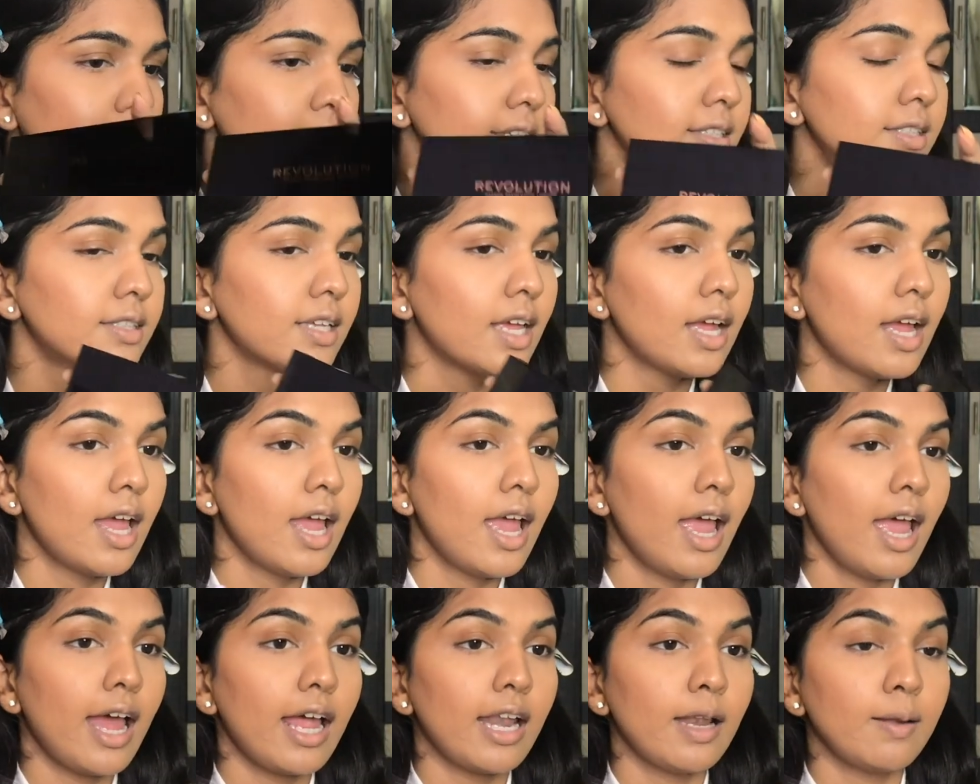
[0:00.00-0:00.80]
this
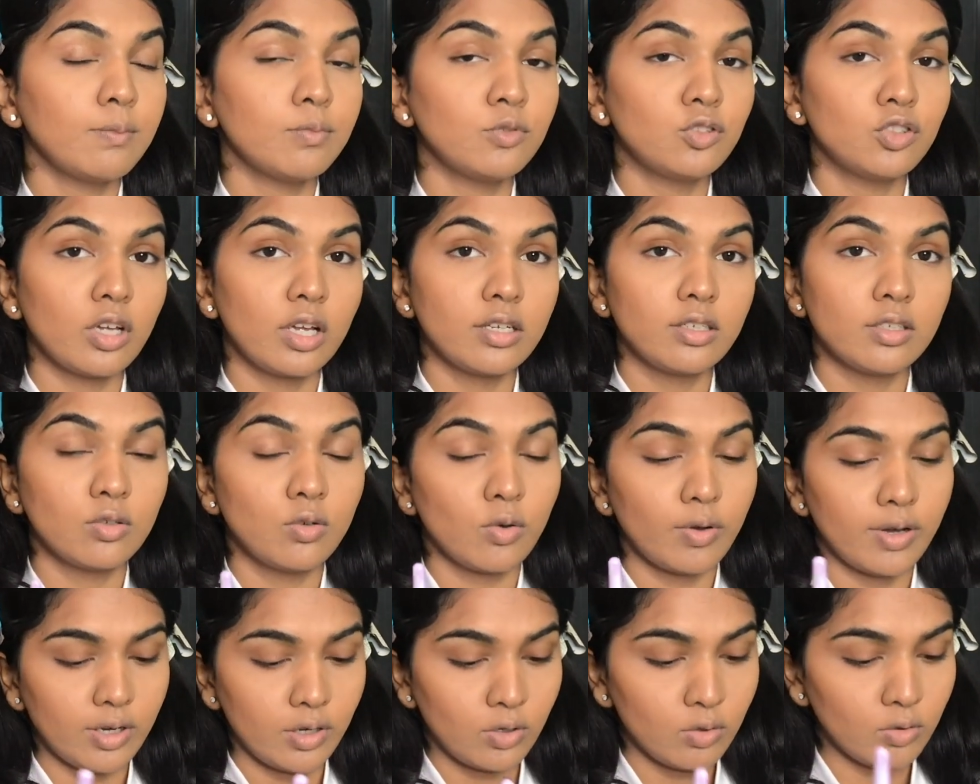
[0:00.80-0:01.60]
and i'm just
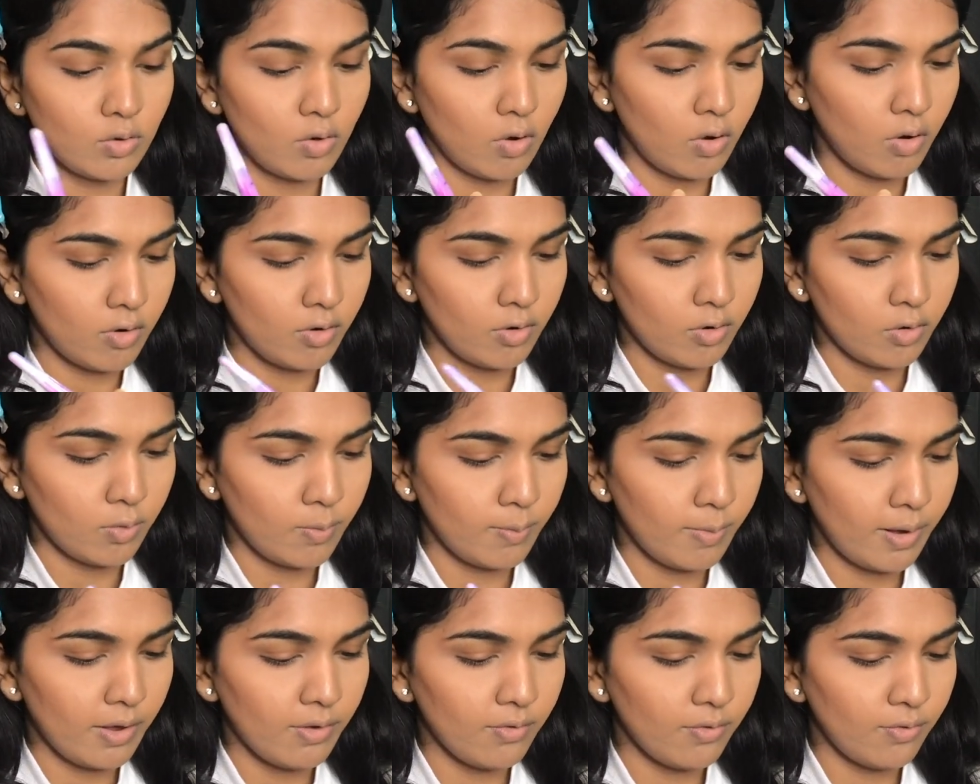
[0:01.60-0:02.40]
going to
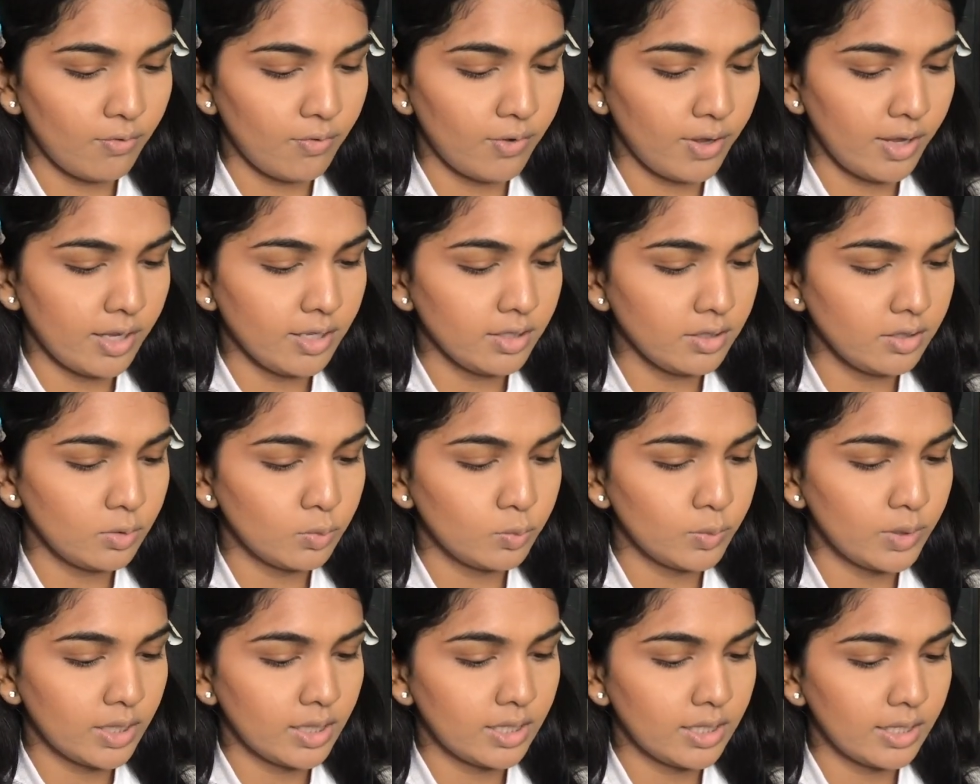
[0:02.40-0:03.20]
contour my
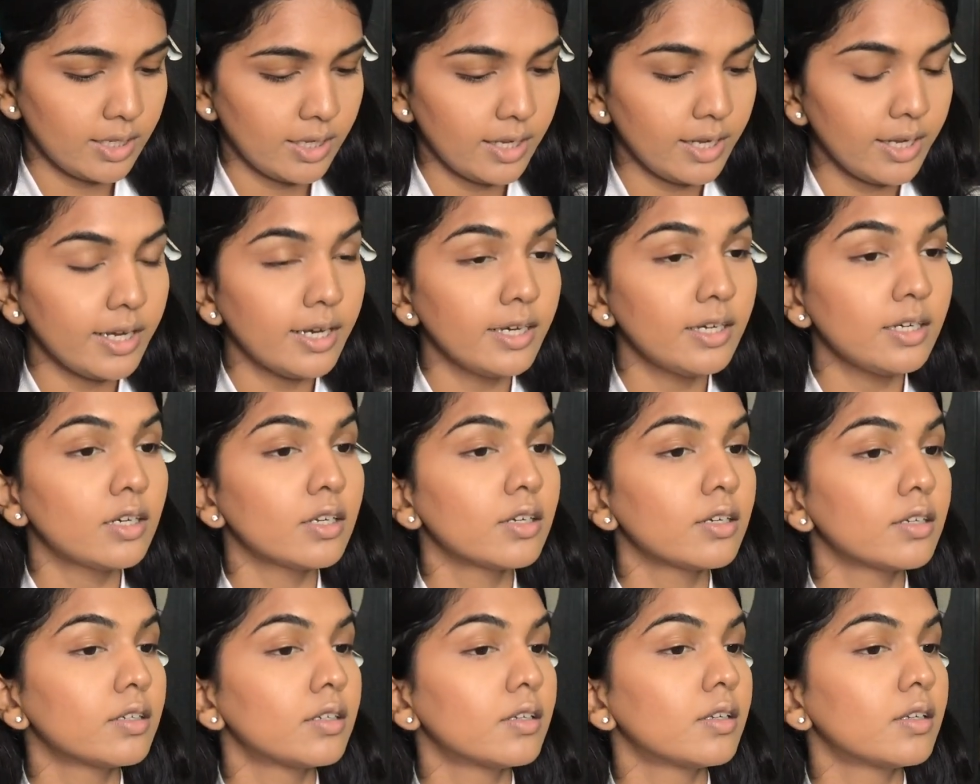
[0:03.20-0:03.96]
face with it